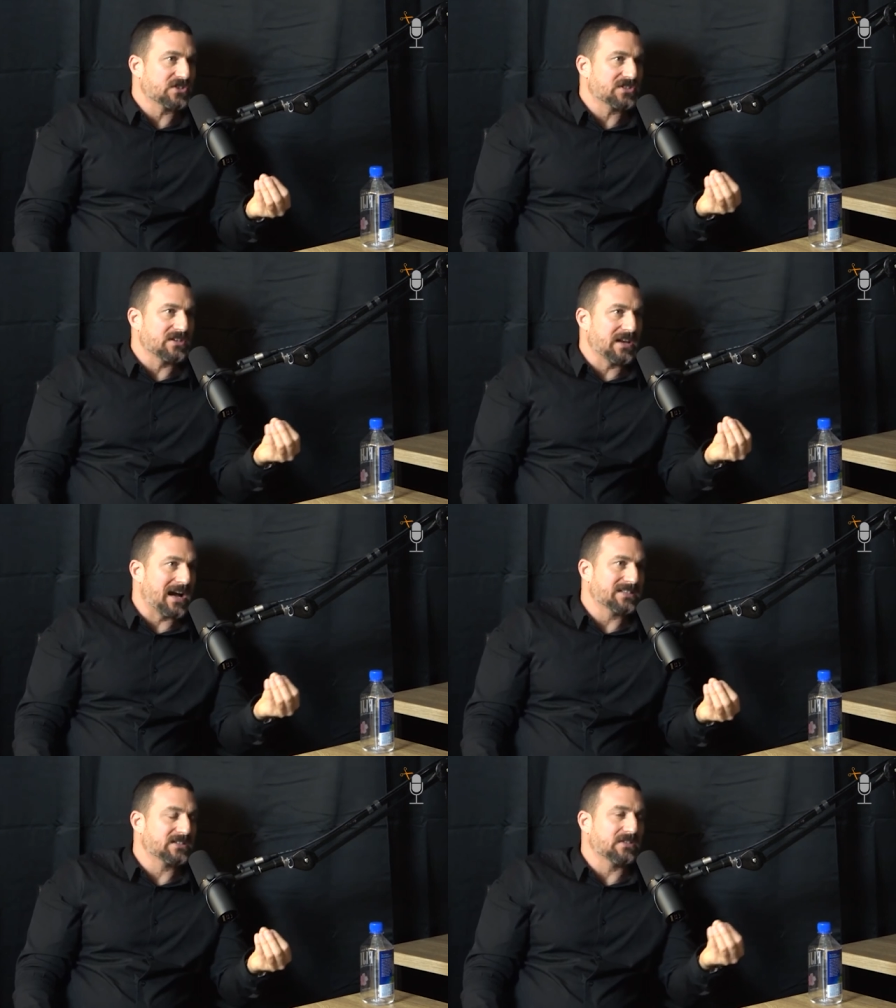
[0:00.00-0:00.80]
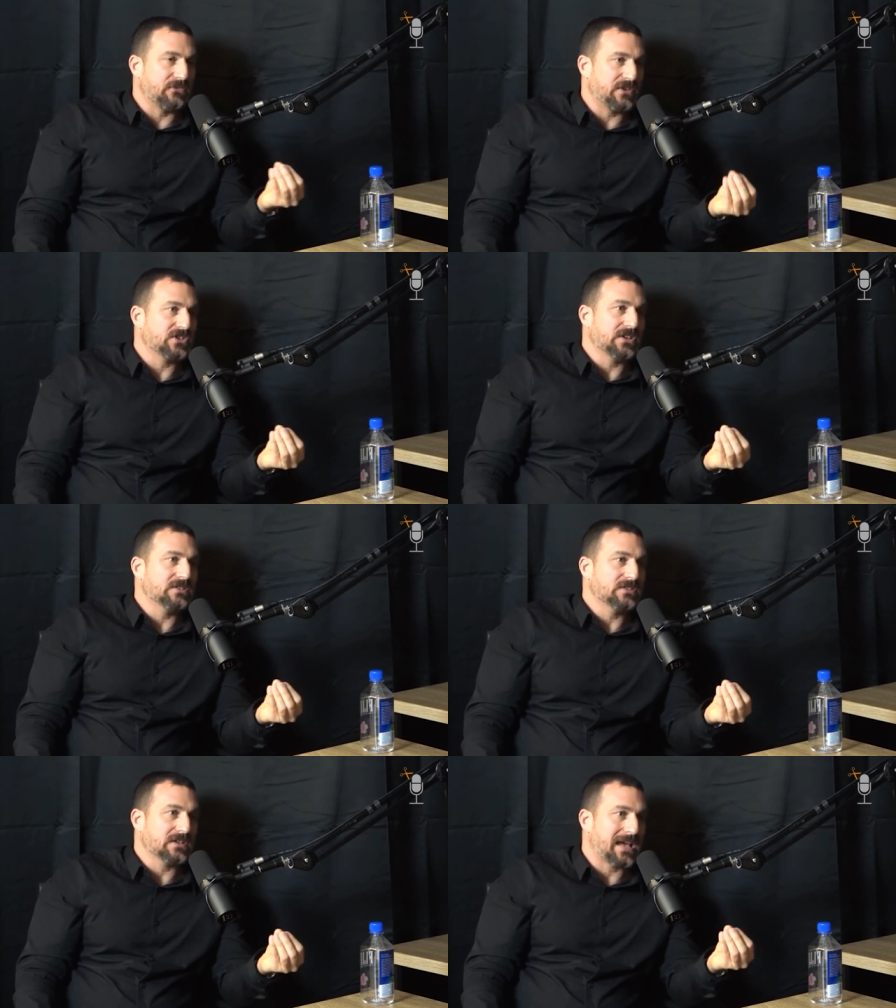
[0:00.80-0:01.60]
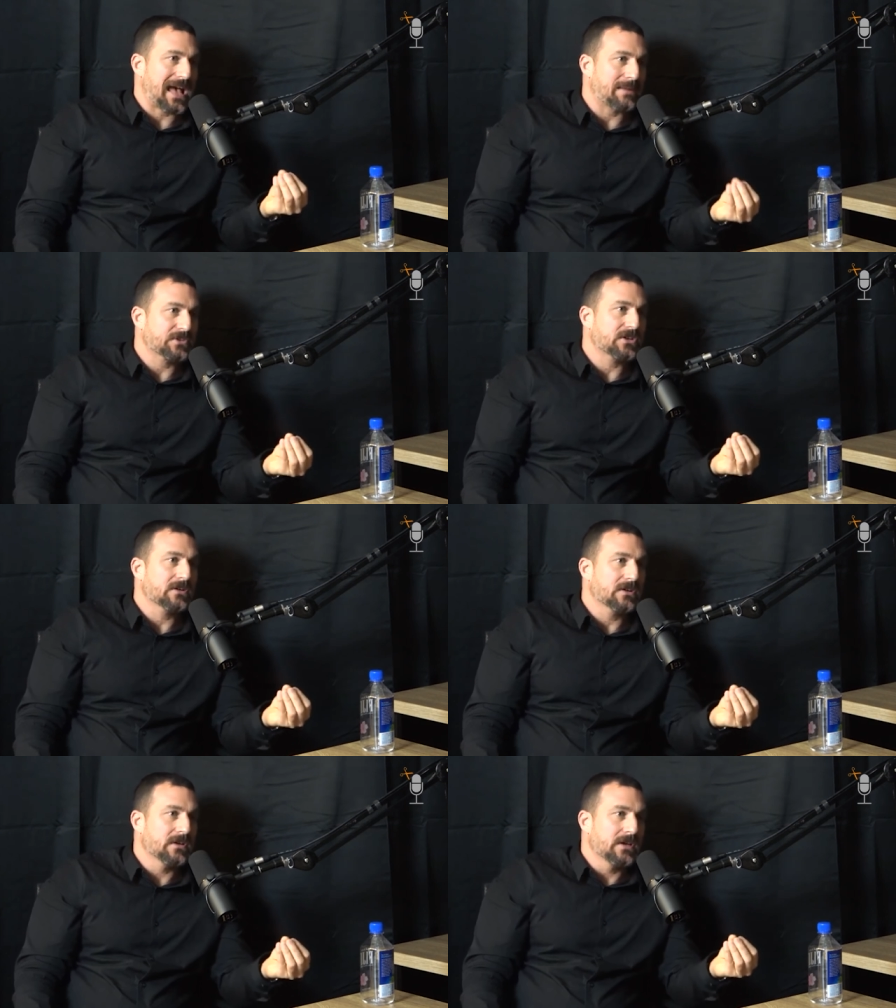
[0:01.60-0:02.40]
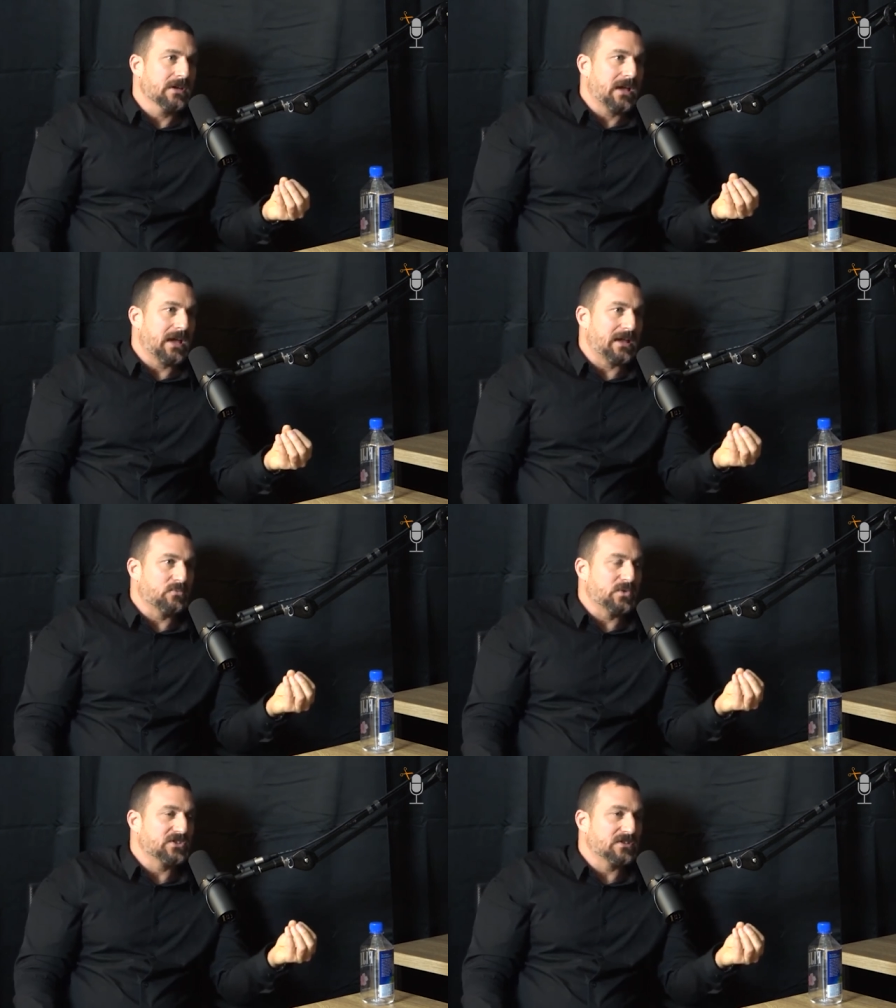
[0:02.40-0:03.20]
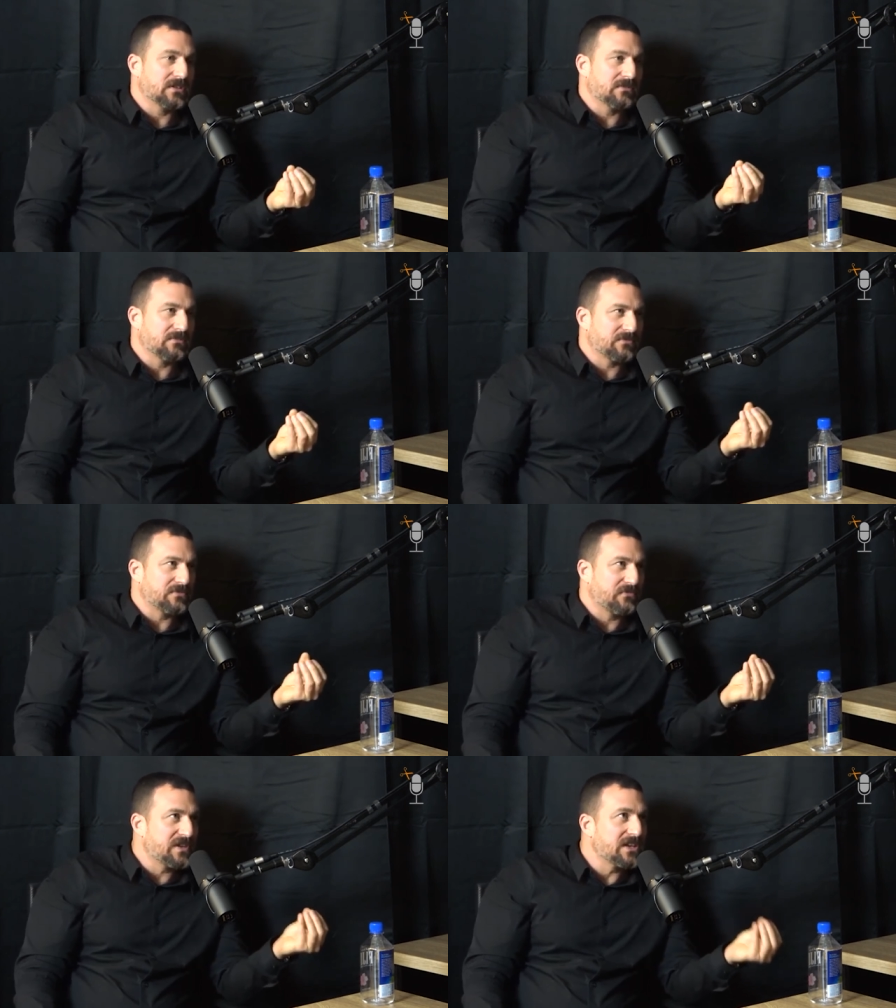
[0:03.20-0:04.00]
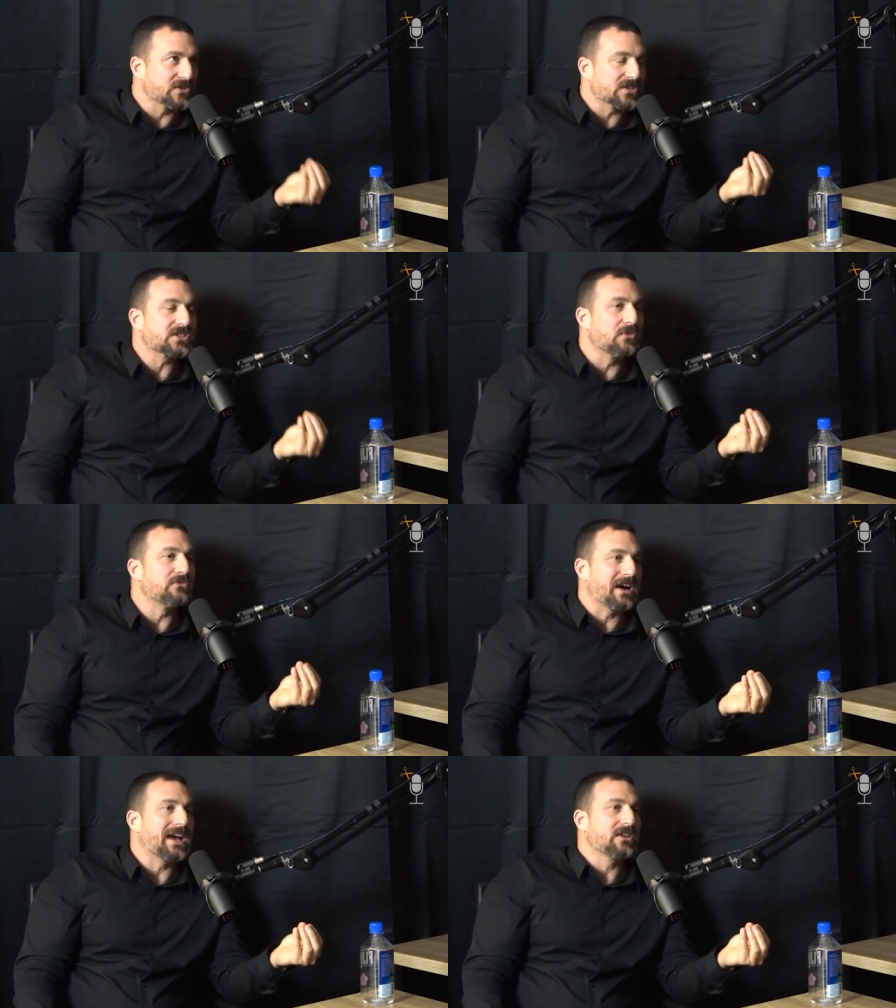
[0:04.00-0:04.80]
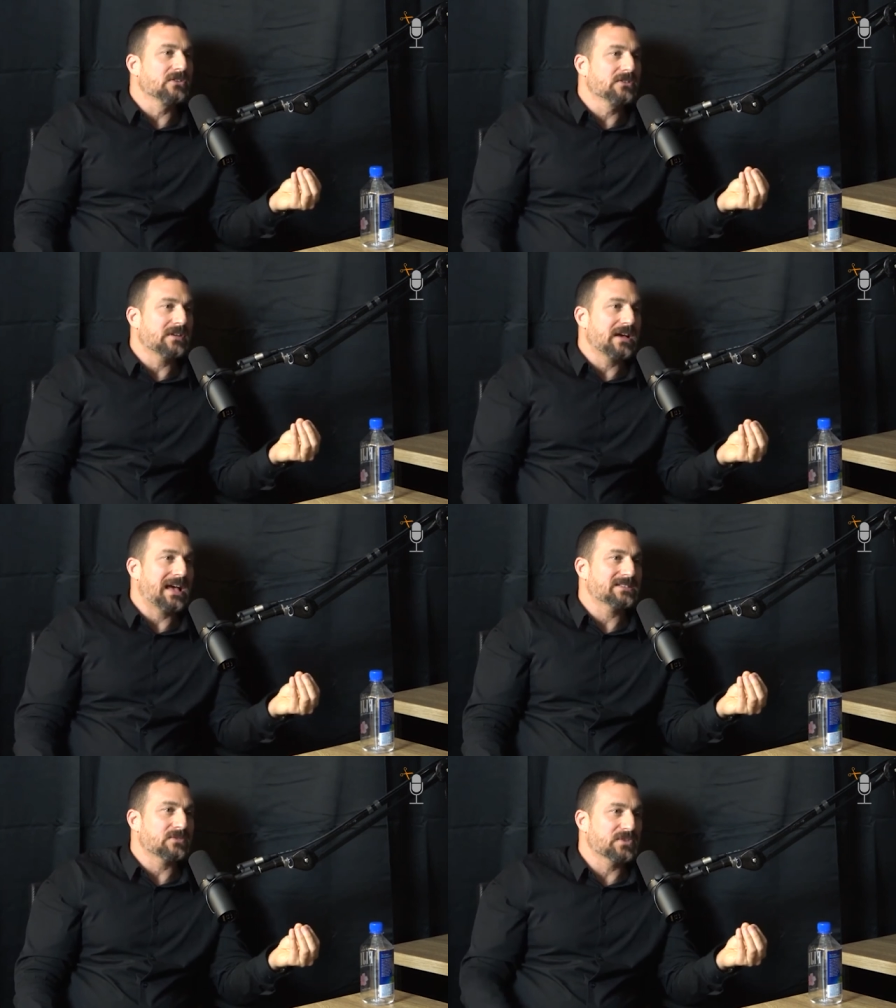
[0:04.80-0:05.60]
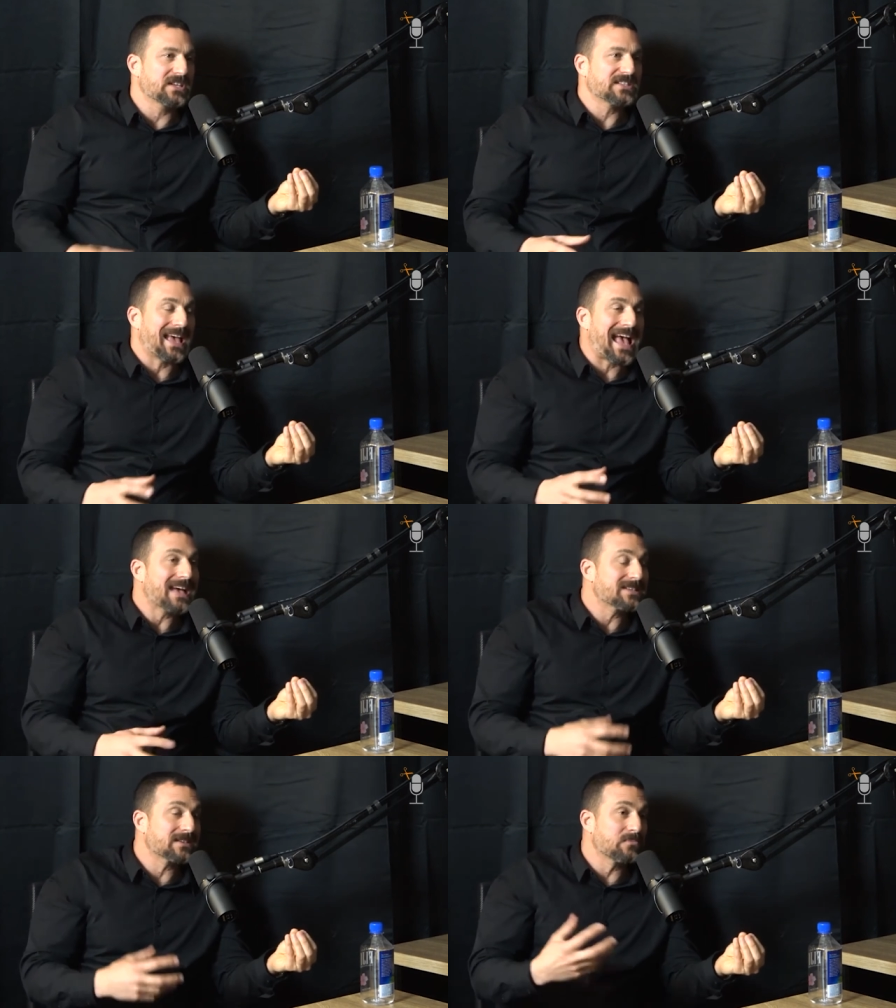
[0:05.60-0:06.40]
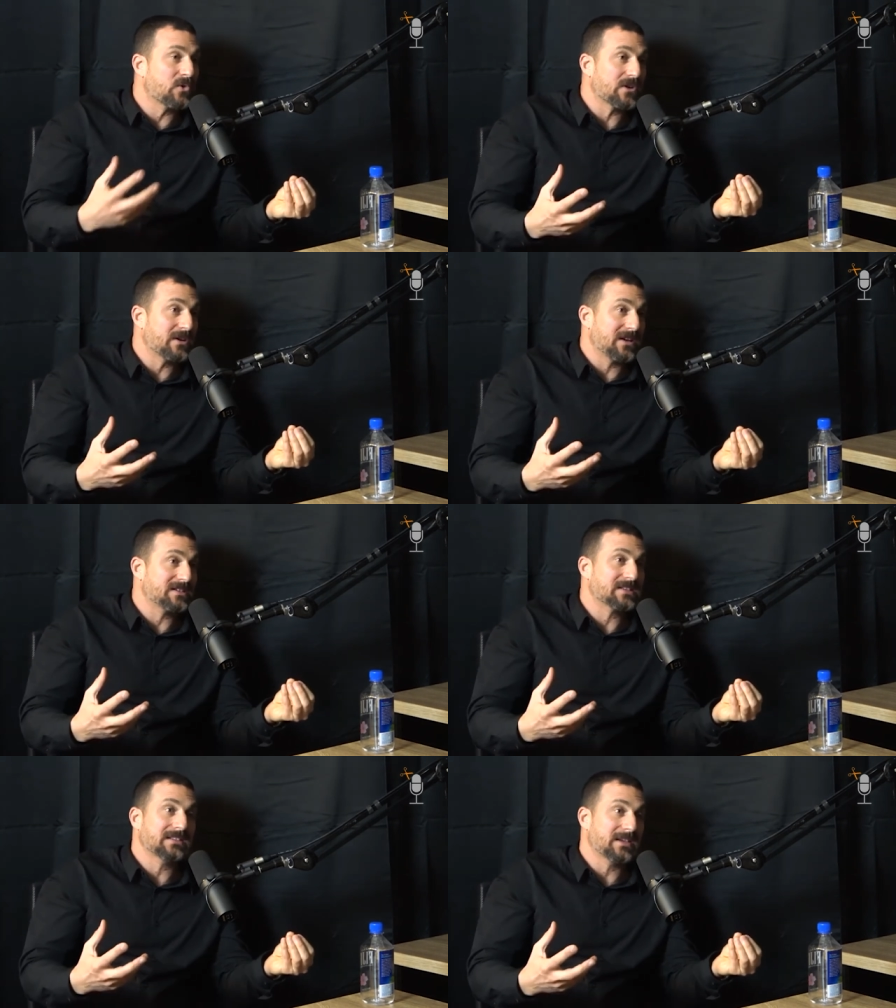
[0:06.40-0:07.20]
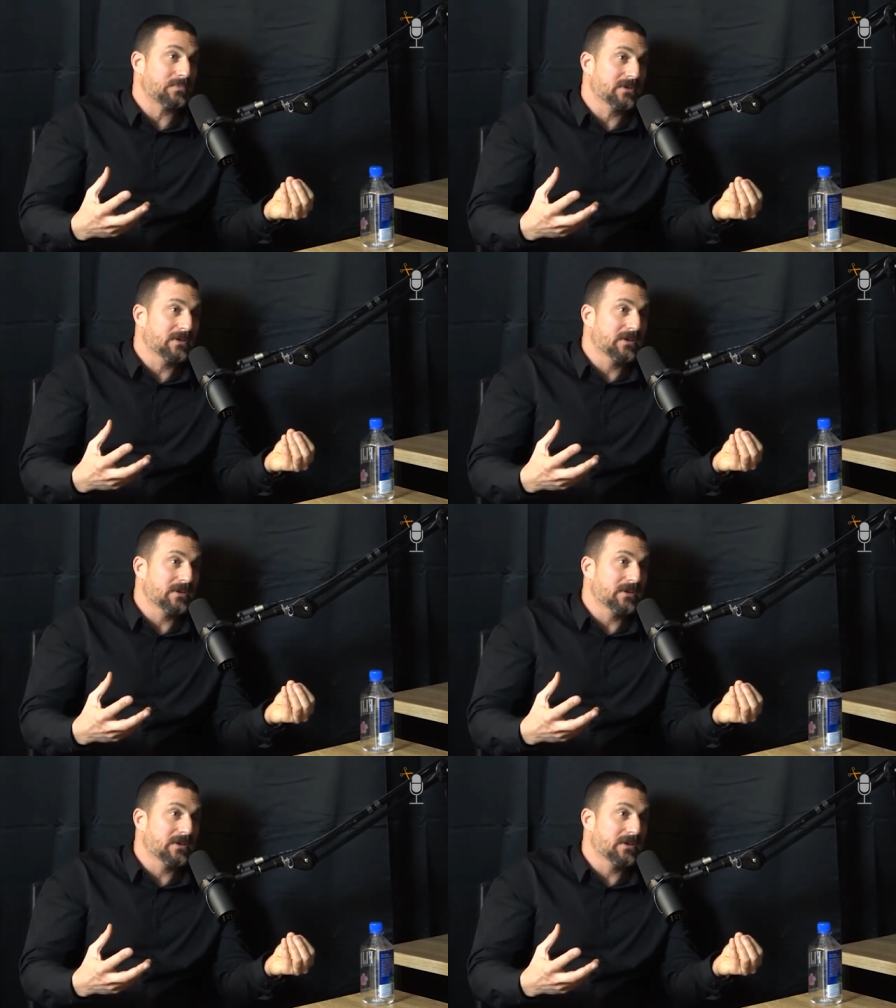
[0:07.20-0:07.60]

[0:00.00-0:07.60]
just not sufficient to capture and in which feel so vital as a reset, as important as sleep.